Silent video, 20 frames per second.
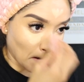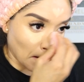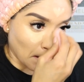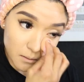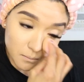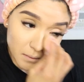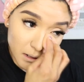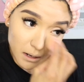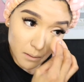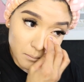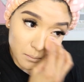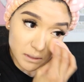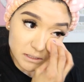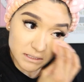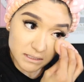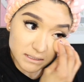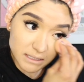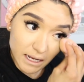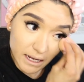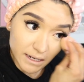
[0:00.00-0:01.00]
Um,
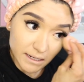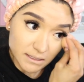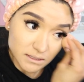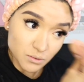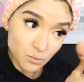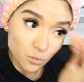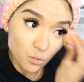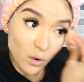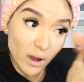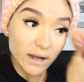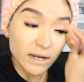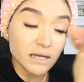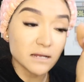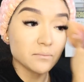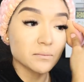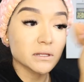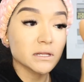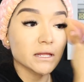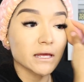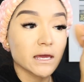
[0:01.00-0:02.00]
besides
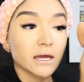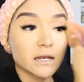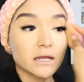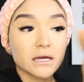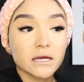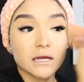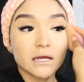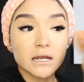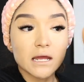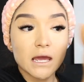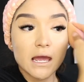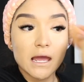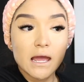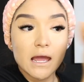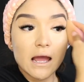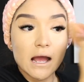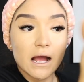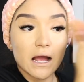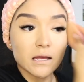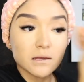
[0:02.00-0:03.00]
wedding planning,
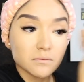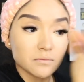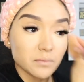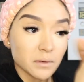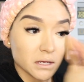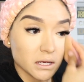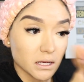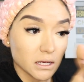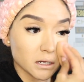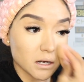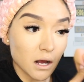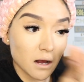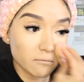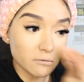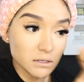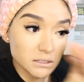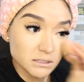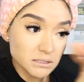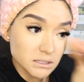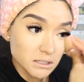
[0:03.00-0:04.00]
I've been
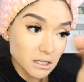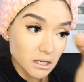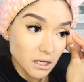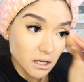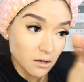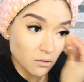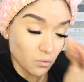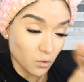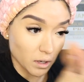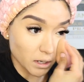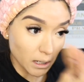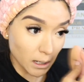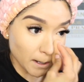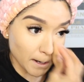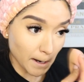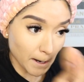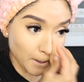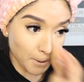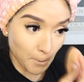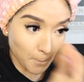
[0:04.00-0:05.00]
obviously working
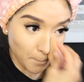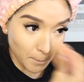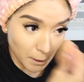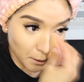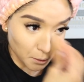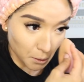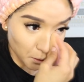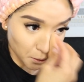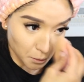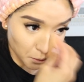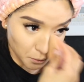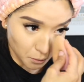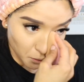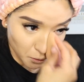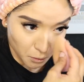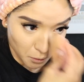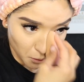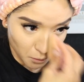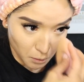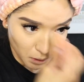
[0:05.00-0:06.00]
out because
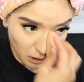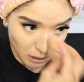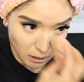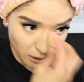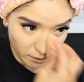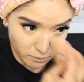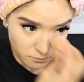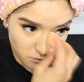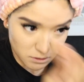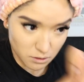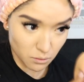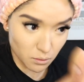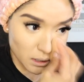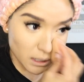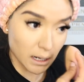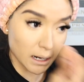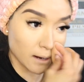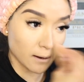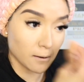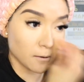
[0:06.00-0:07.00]
a girl loves to
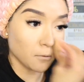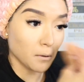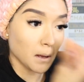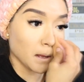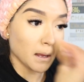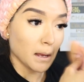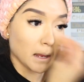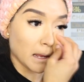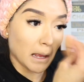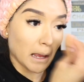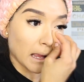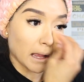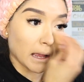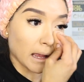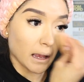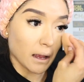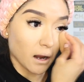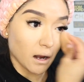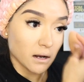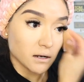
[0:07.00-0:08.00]
work out.
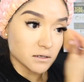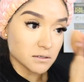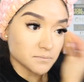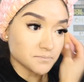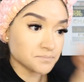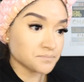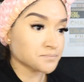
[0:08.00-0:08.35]
And